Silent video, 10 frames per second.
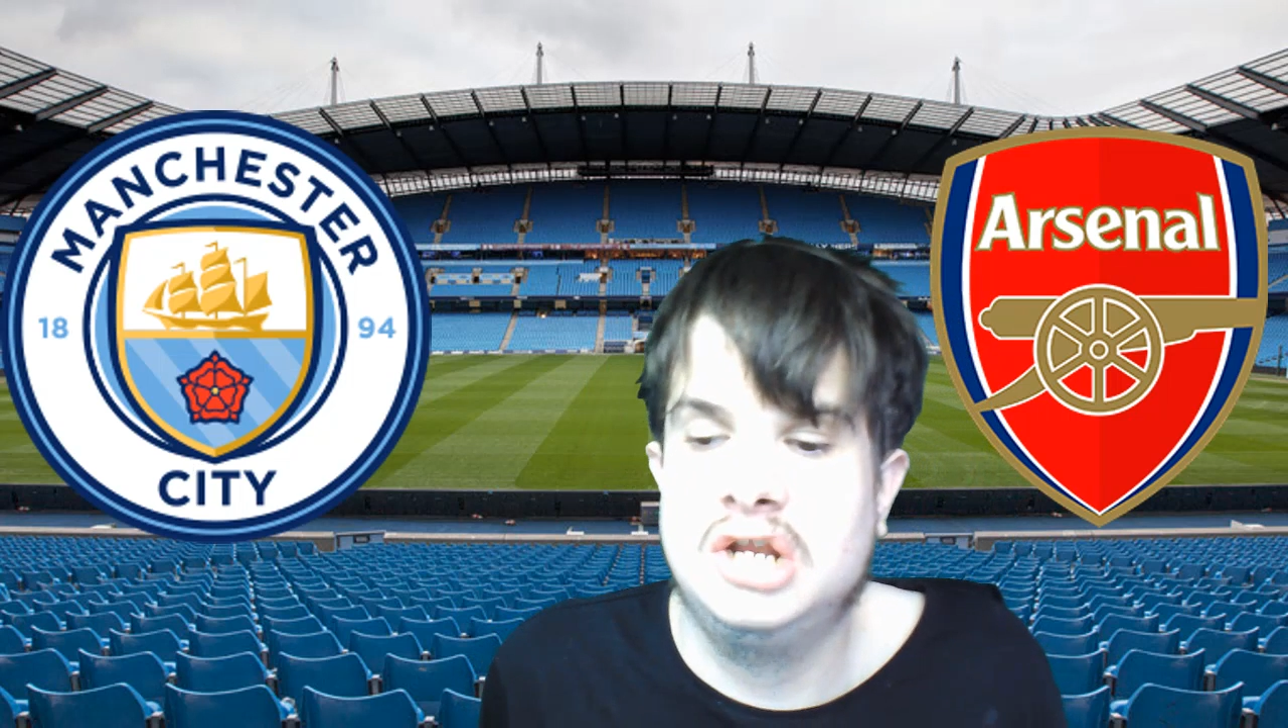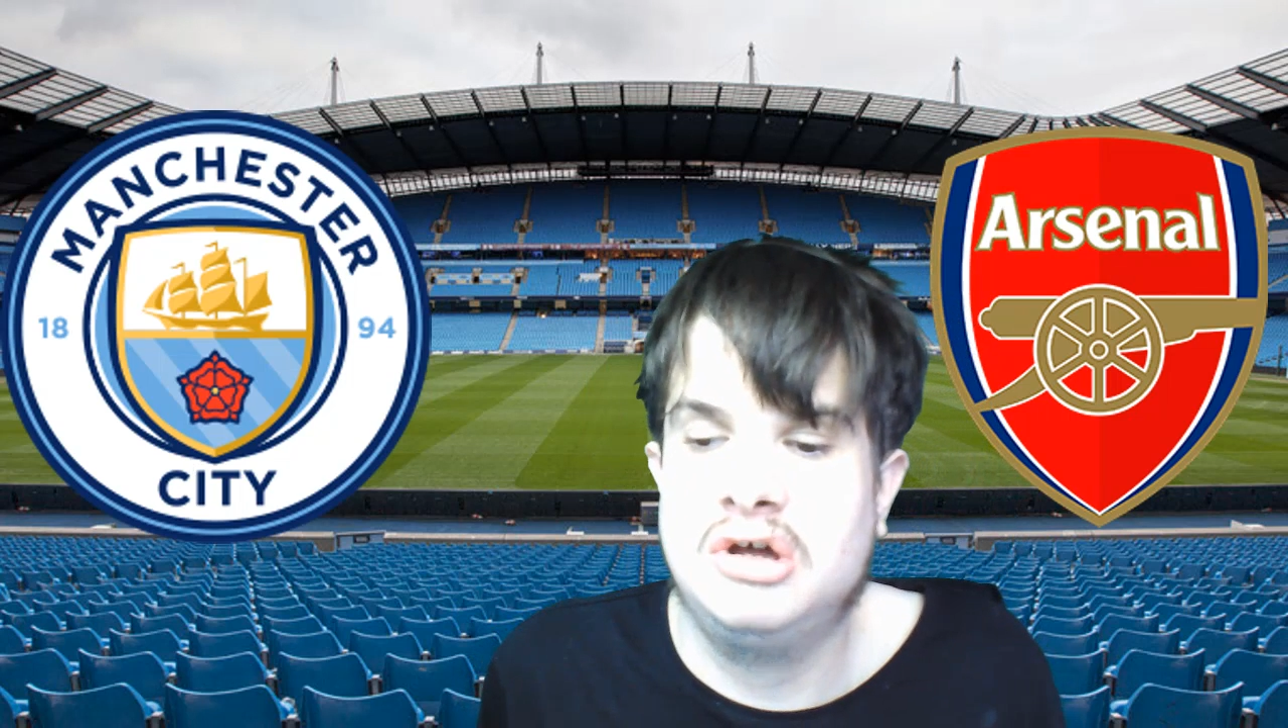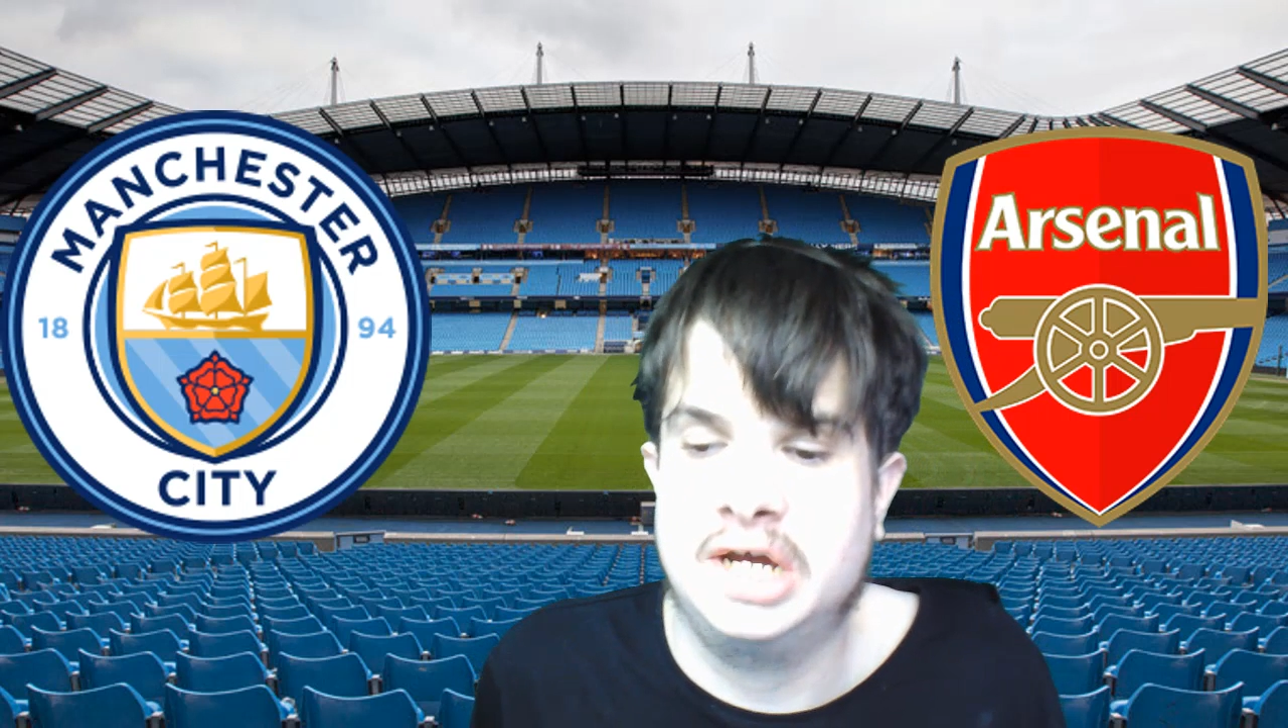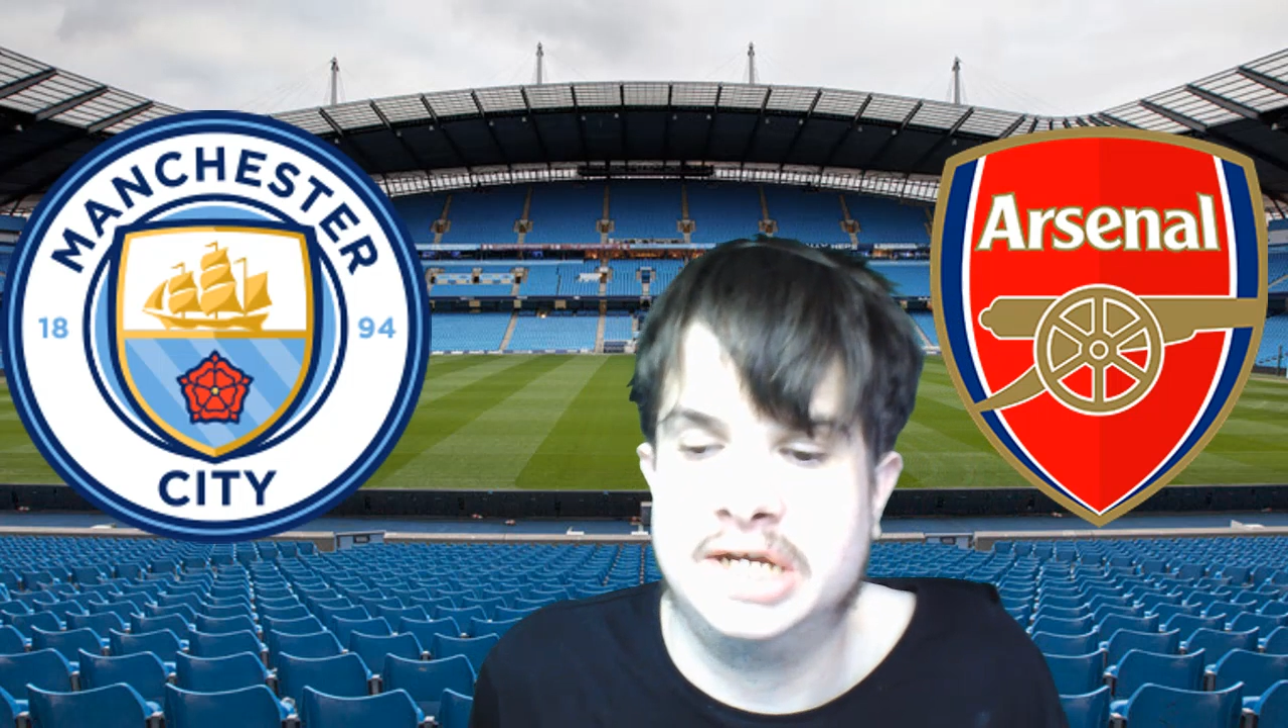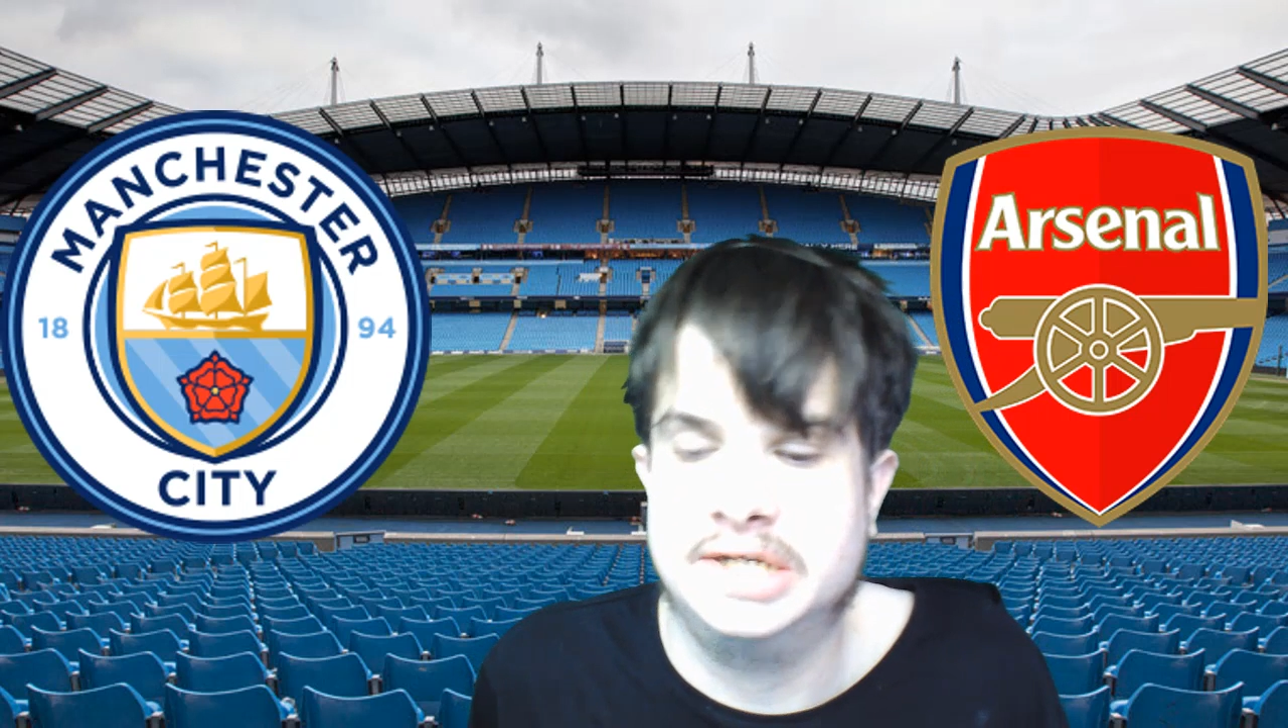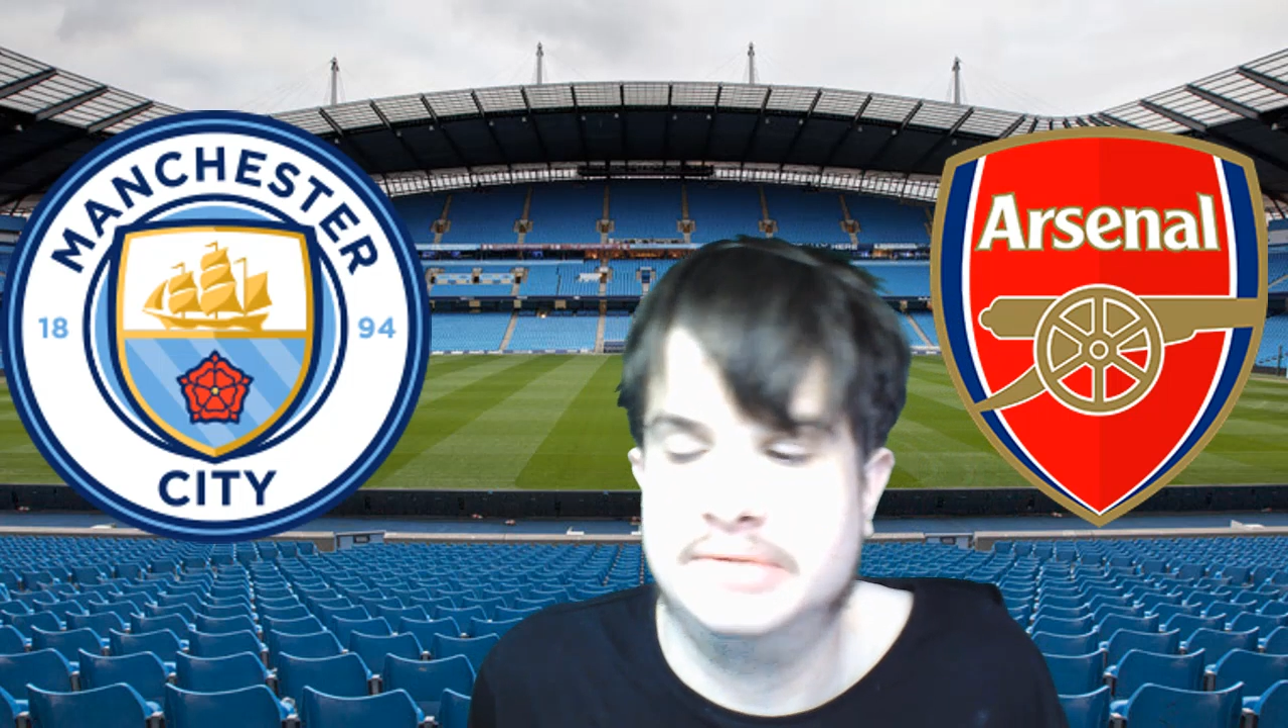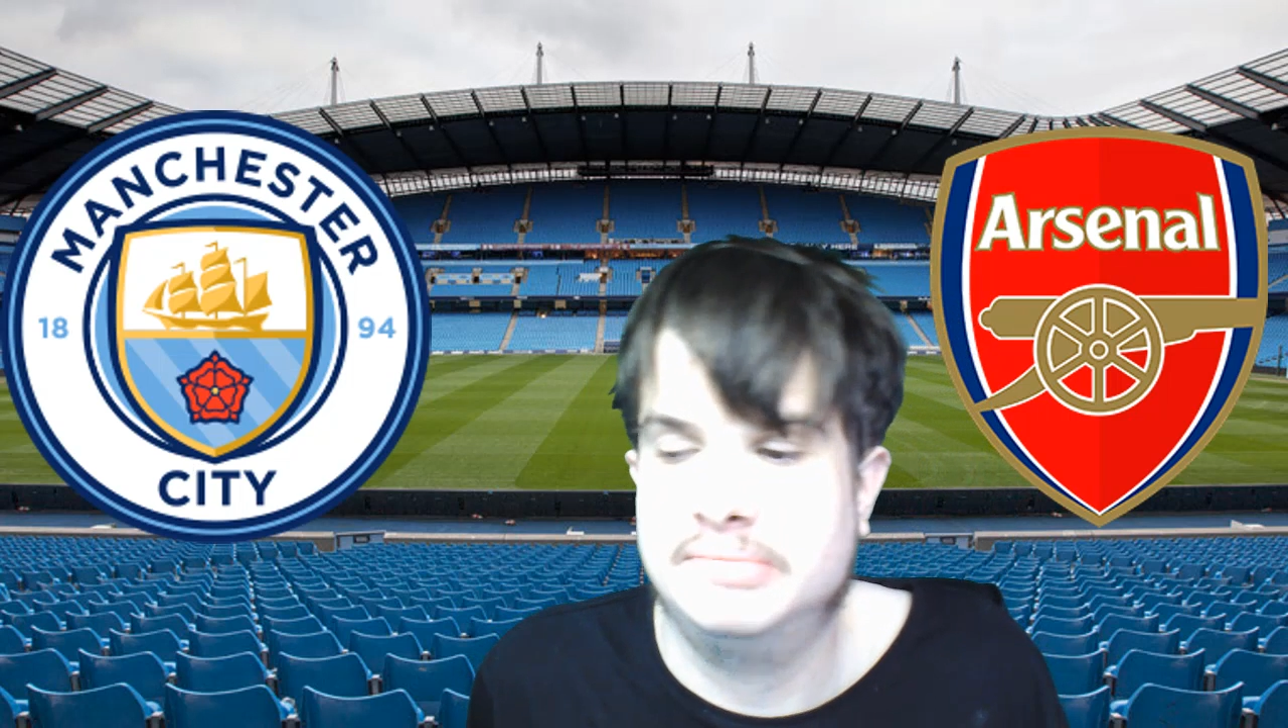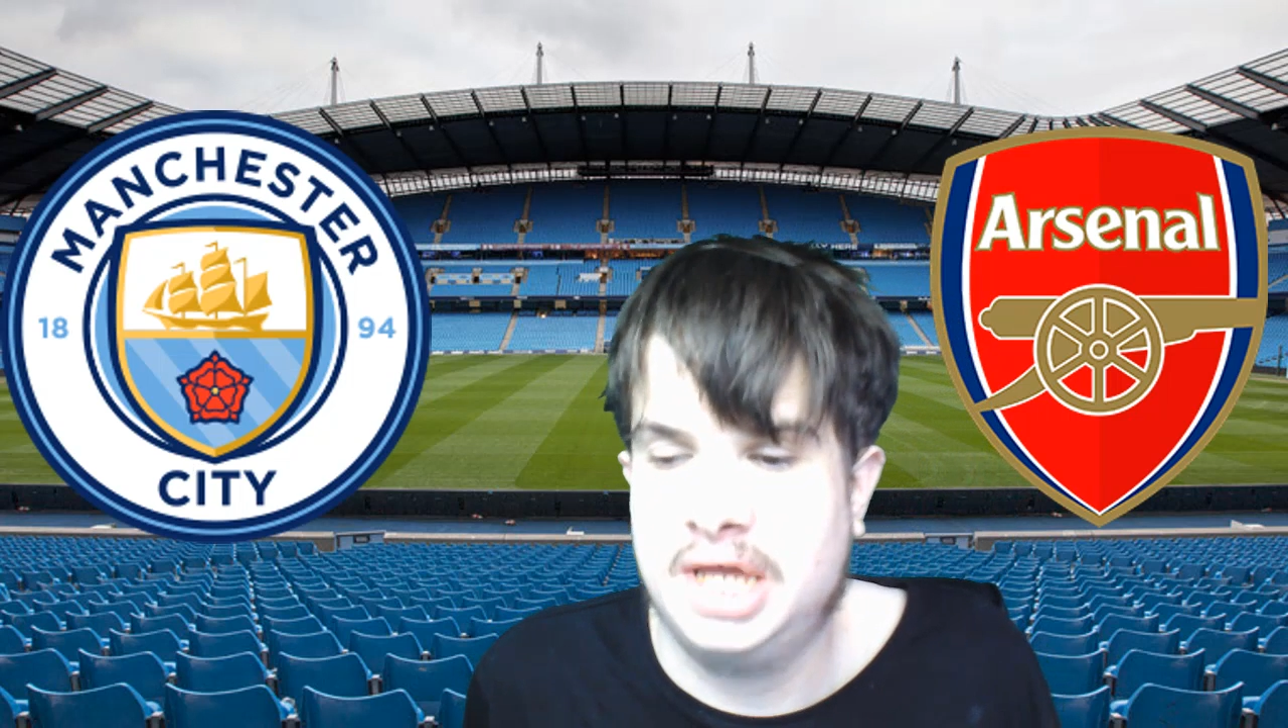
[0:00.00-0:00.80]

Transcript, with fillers: line,